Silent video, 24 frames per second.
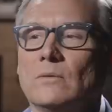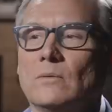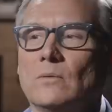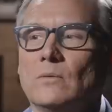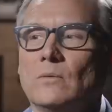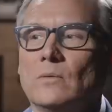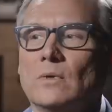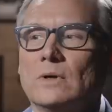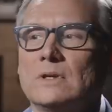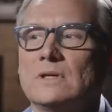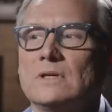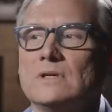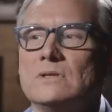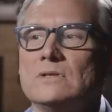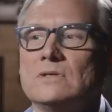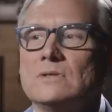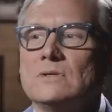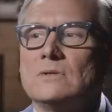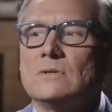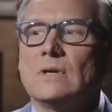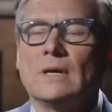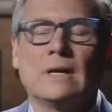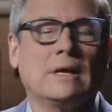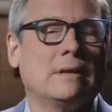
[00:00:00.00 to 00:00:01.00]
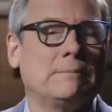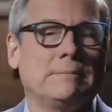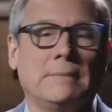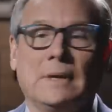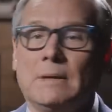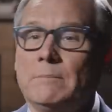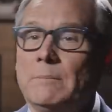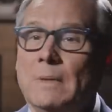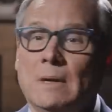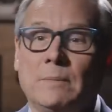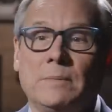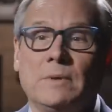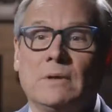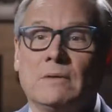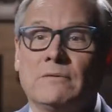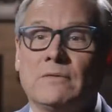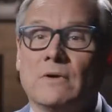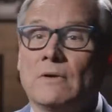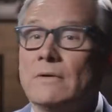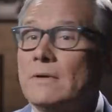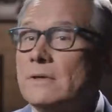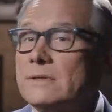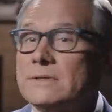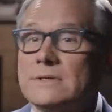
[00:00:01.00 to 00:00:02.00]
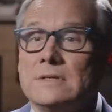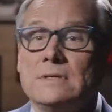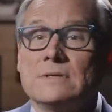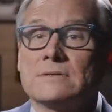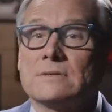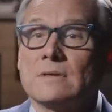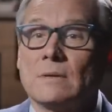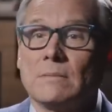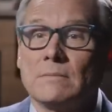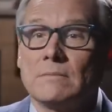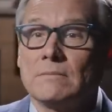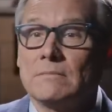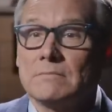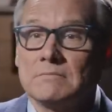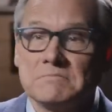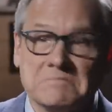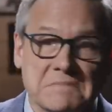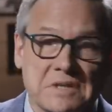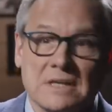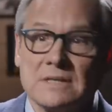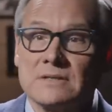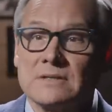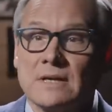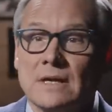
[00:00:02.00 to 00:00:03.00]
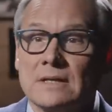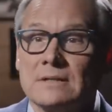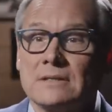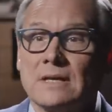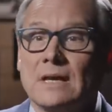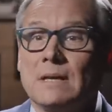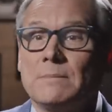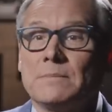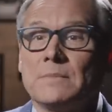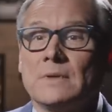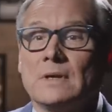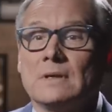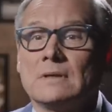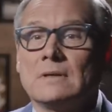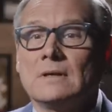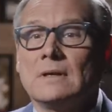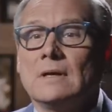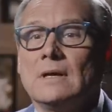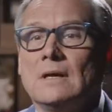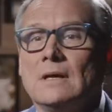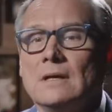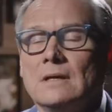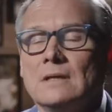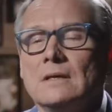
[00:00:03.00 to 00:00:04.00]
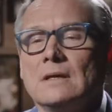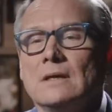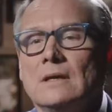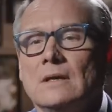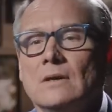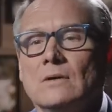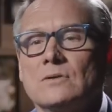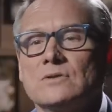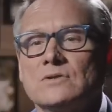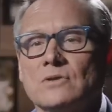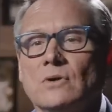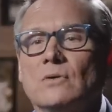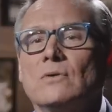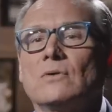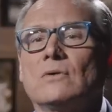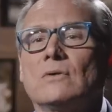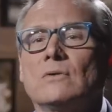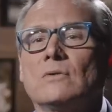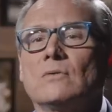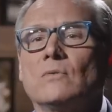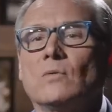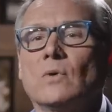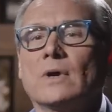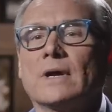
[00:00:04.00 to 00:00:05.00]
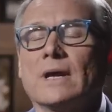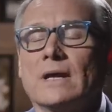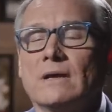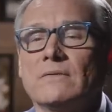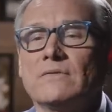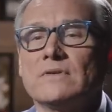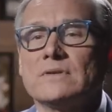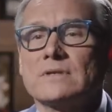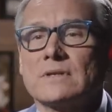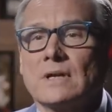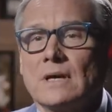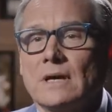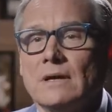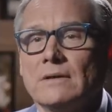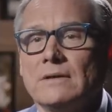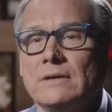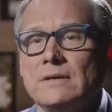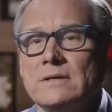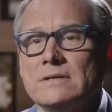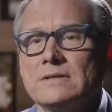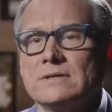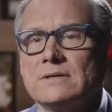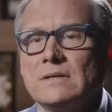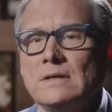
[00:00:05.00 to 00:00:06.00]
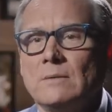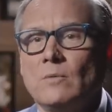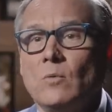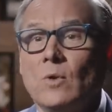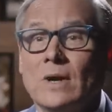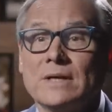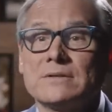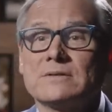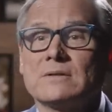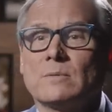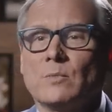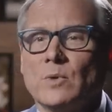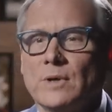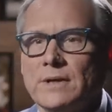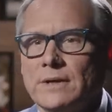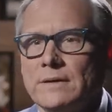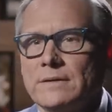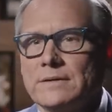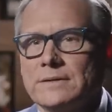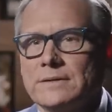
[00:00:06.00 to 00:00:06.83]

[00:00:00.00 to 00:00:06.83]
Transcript: what did you, and I, maybe you've already seen some things on tape that you know, showed what kind of physicality this team wants to bring to